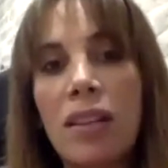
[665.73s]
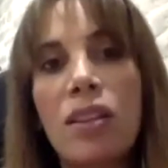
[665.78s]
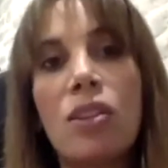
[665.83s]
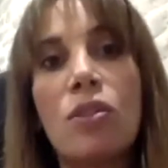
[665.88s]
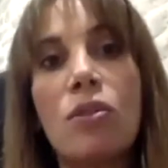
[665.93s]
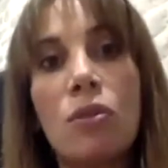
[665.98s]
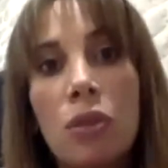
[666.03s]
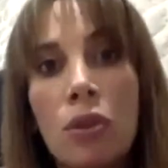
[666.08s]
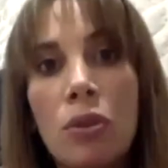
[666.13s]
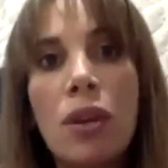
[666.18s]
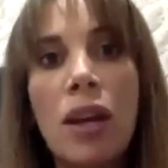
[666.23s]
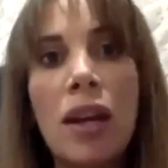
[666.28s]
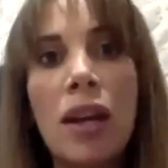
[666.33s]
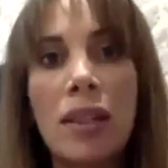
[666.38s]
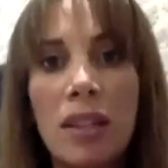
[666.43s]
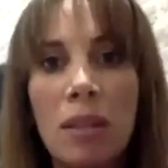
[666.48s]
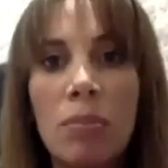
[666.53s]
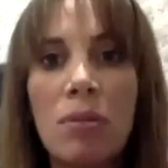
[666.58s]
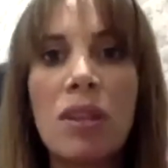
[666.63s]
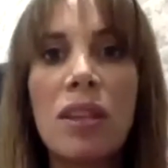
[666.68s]
And you get
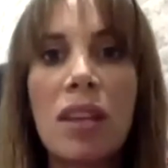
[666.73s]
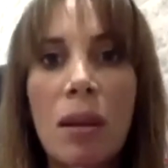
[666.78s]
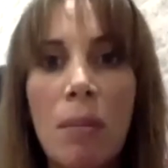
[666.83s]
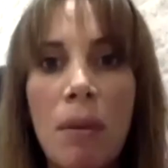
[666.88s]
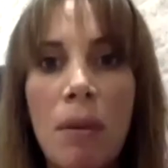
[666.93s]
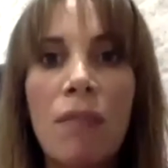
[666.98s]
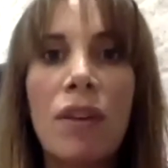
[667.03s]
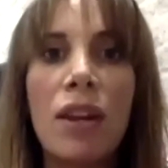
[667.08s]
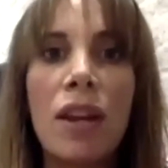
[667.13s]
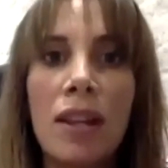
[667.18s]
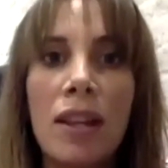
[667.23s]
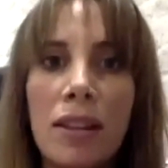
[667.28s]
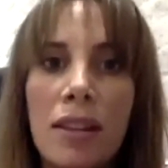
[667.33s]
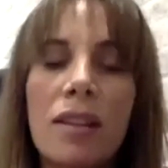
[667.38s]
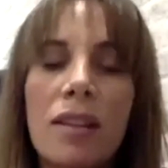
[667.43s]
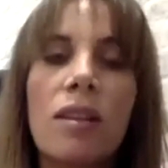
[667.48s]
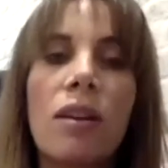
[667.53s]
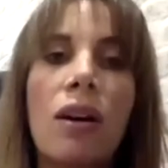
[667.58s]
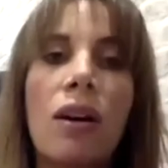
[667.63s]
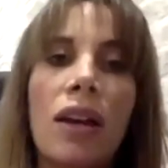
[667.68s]
to see a bit of an
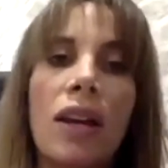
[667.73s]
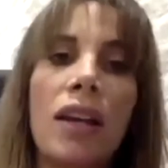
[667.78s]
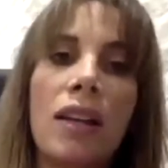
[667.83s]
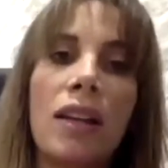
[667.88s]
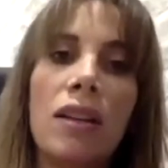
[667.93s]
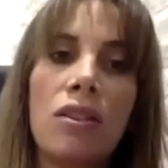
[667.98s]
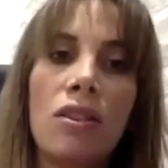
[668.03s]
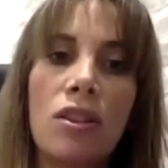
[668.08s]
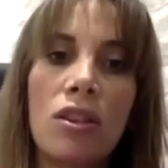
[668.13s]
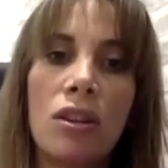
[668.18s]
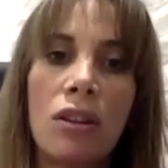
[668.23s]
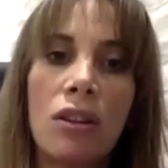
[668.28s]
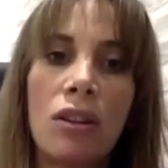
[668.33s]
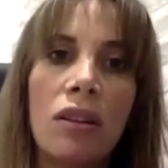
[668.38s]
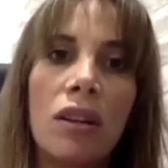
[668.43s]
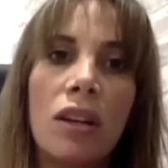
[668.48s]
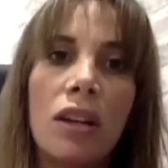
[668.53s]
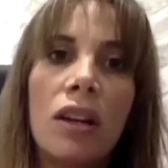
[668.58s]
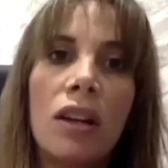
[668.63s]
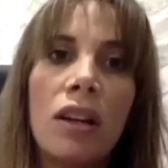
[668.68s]
insight into
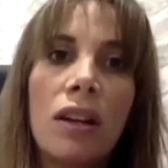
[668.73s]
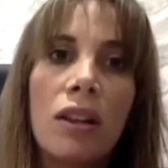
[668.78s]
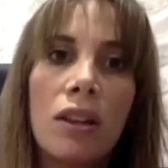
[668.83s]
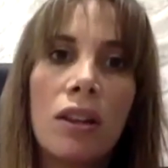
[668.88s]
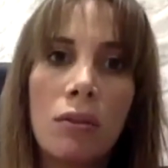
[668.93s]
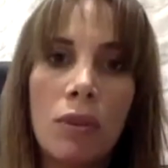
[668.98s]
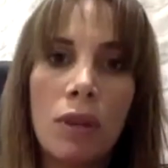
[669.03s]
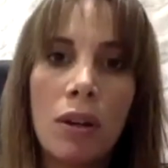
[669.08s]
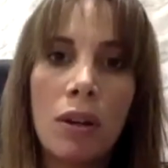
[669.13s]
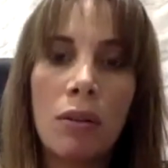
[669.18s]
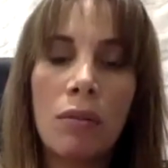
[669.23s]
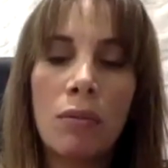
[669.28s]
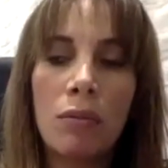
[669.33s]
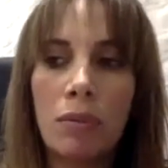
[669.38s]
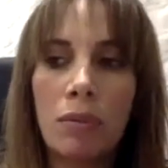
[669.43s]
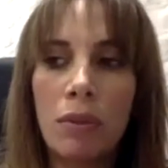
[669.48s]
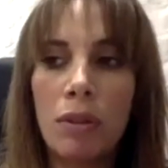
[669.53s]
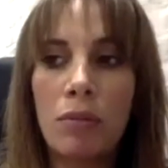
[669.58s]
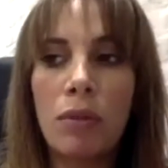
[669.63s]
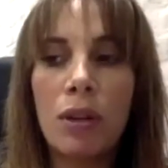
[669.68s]
the real
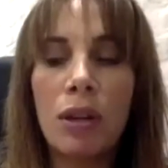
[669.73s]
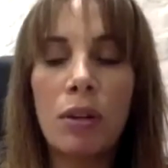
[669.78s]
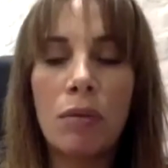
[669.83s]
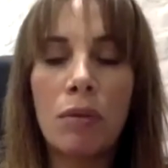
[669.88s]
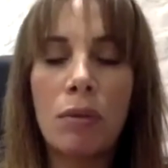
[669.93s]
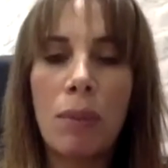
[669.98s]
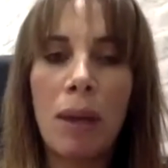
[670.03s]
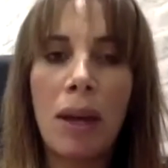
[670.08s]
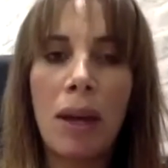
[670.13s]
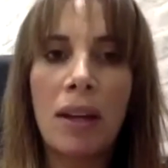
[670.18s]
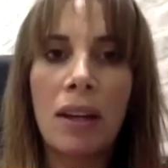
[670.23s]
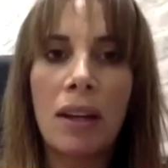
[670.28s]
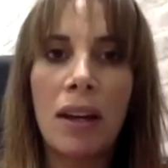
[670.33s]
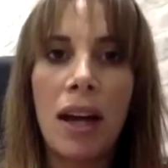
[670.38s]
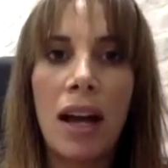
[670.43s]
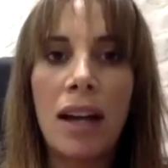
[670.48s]
Rebecca.